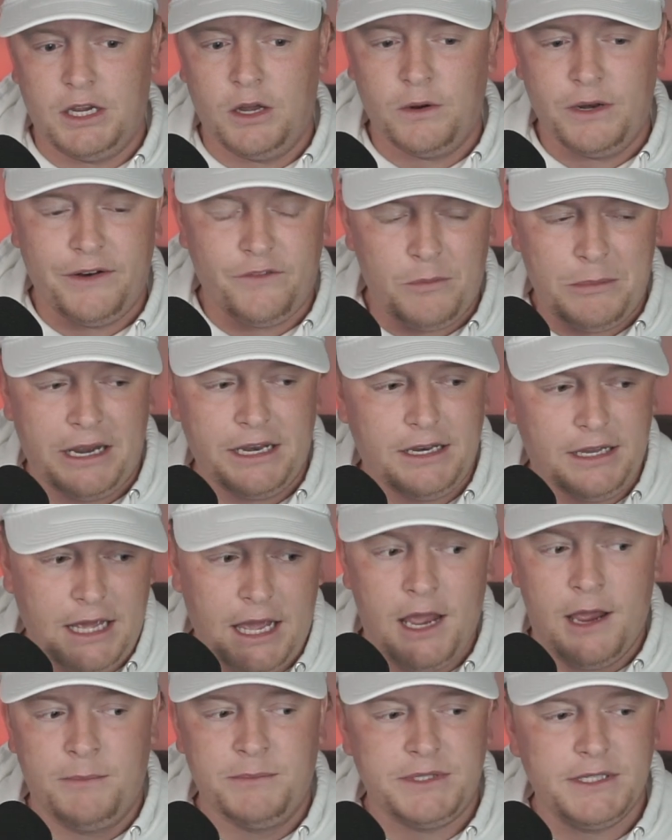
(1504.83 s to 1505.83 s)
ago, never mind
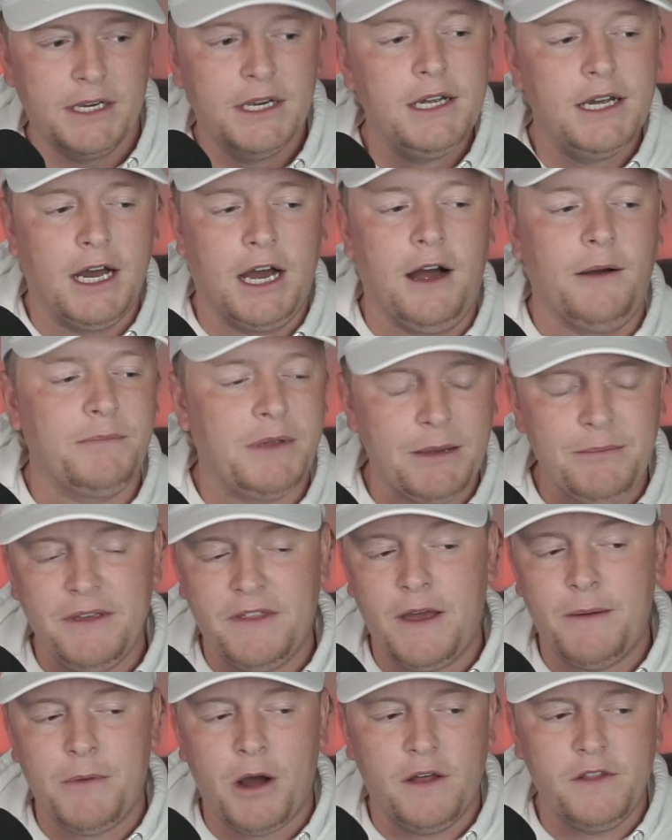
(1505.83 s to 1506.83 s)
games. Give me
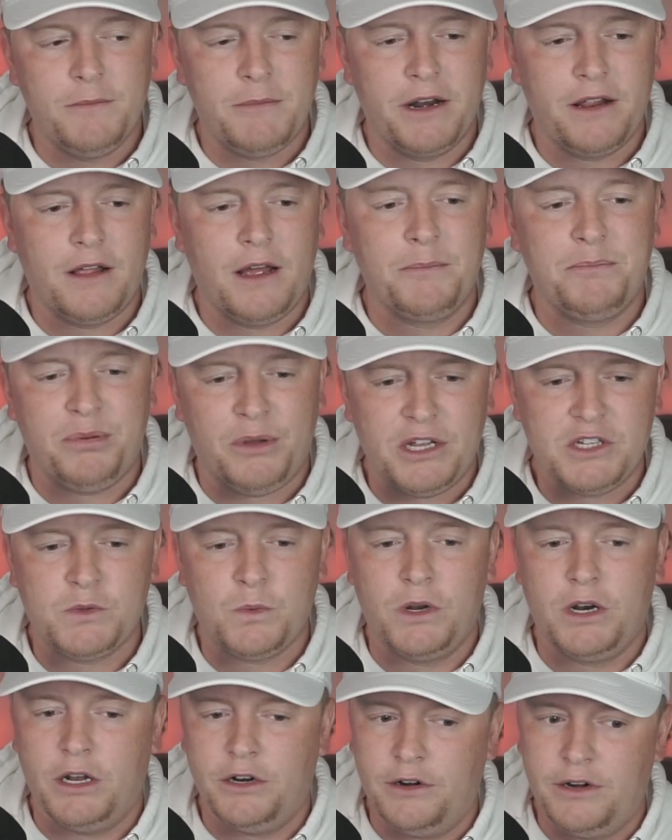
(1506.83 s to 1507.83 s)
them on the money line
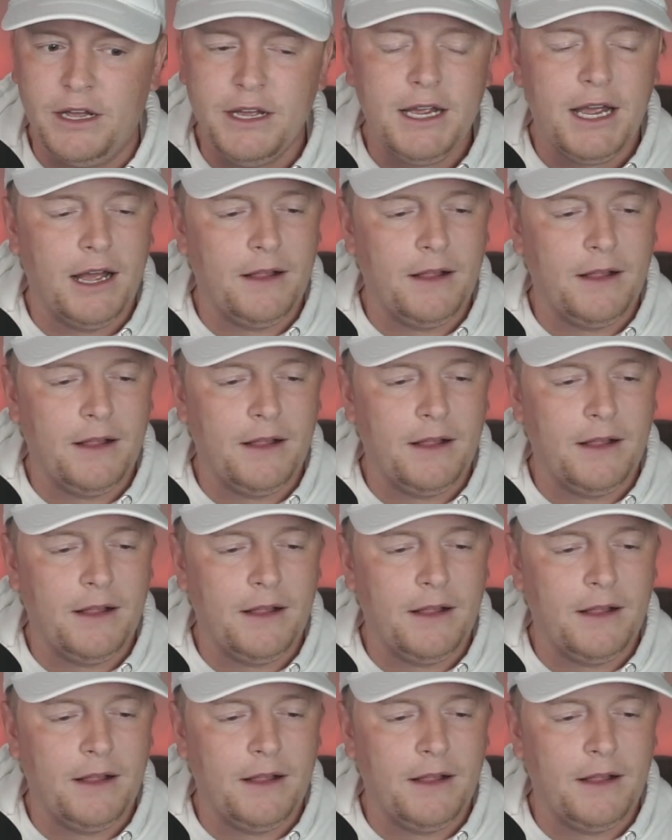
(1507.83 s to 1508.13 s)
+100.